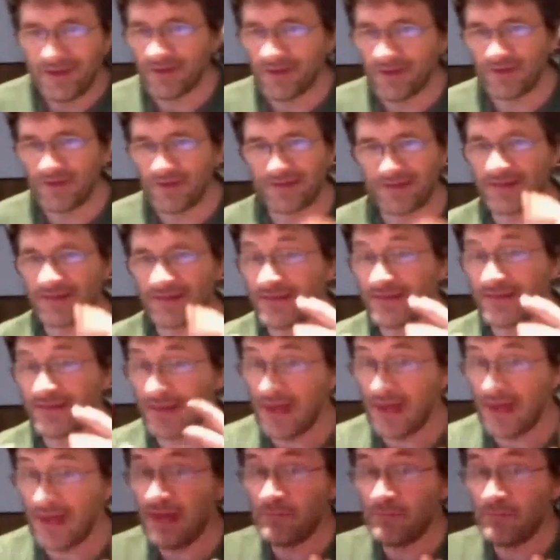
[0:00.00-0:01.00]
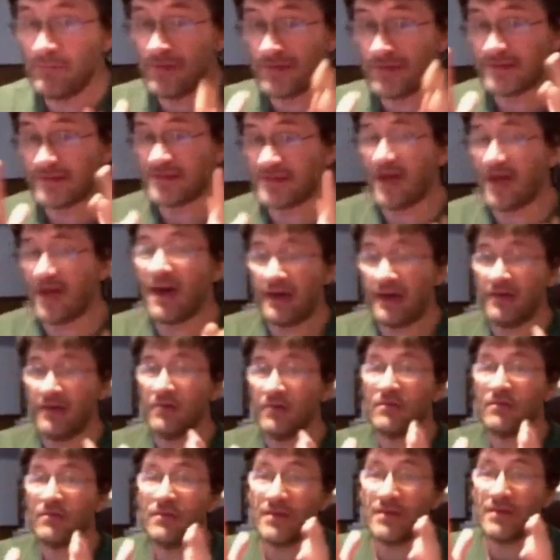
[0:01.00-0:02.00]
So it's the same
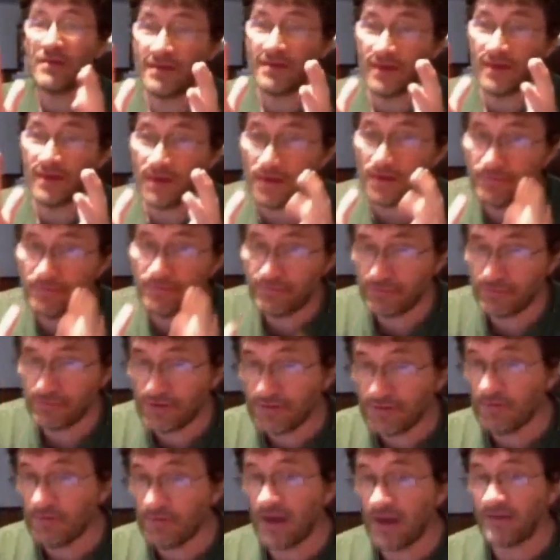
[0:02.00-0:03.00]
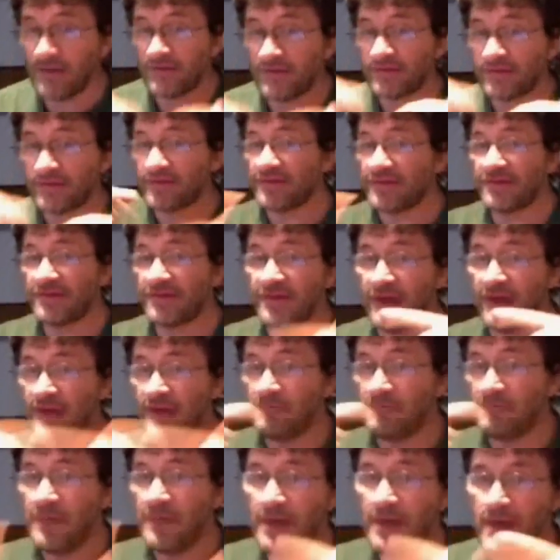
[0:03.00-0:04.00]
style of responses, the
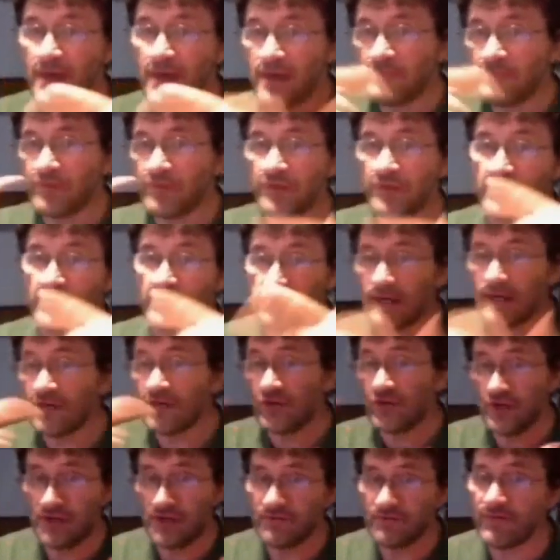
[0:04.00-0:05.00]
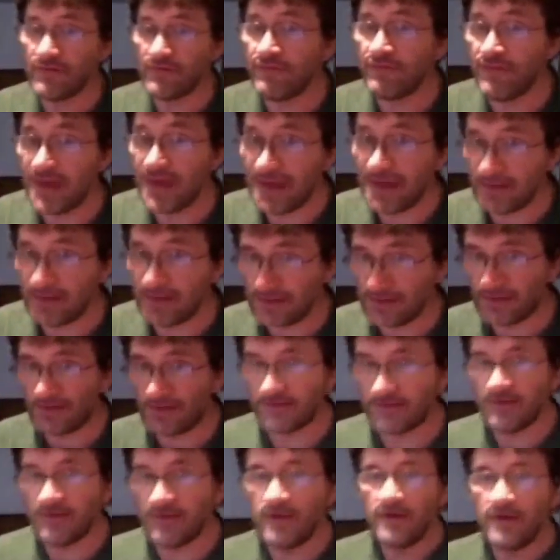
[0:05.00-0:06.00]
same progression of
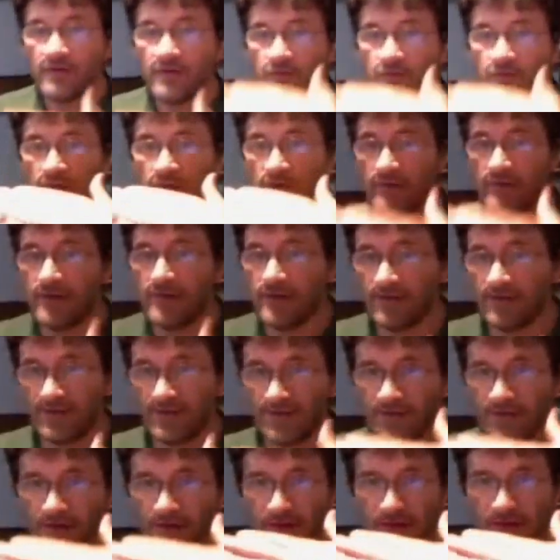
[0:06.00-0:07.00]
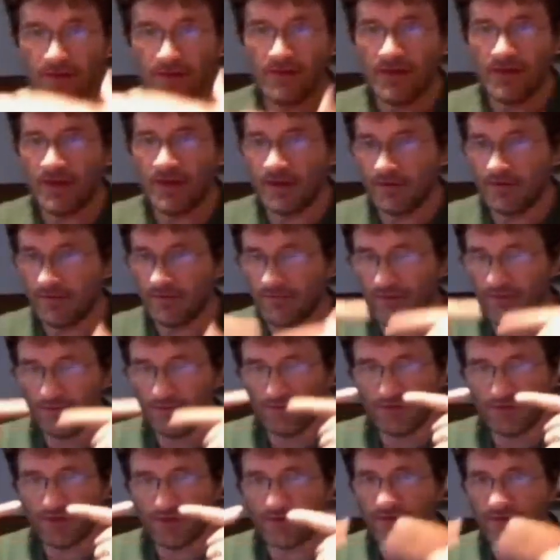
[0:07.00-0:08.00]
events, where
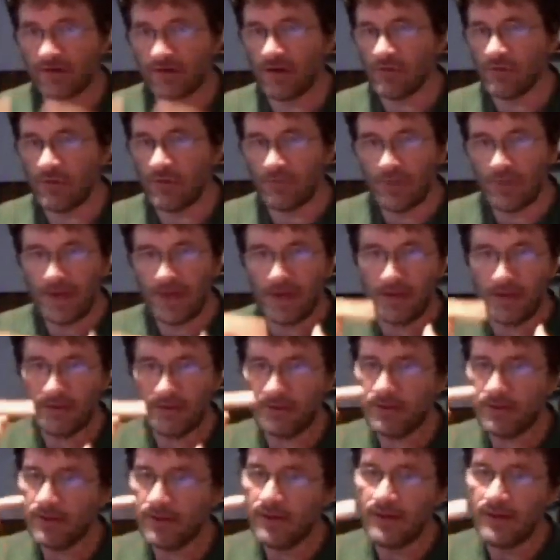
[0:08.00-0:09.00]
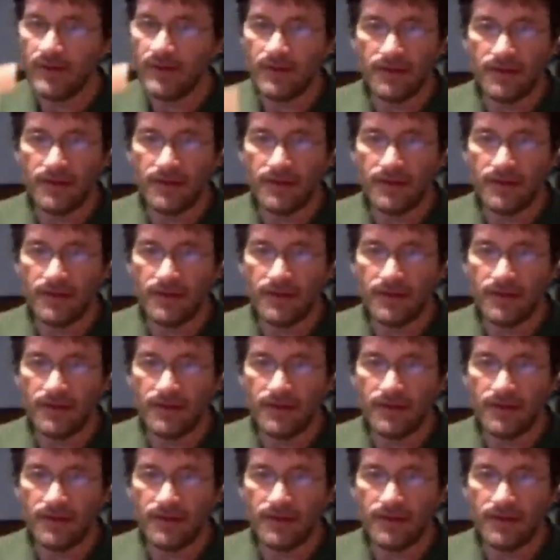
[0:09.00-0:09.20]
they'll just go about,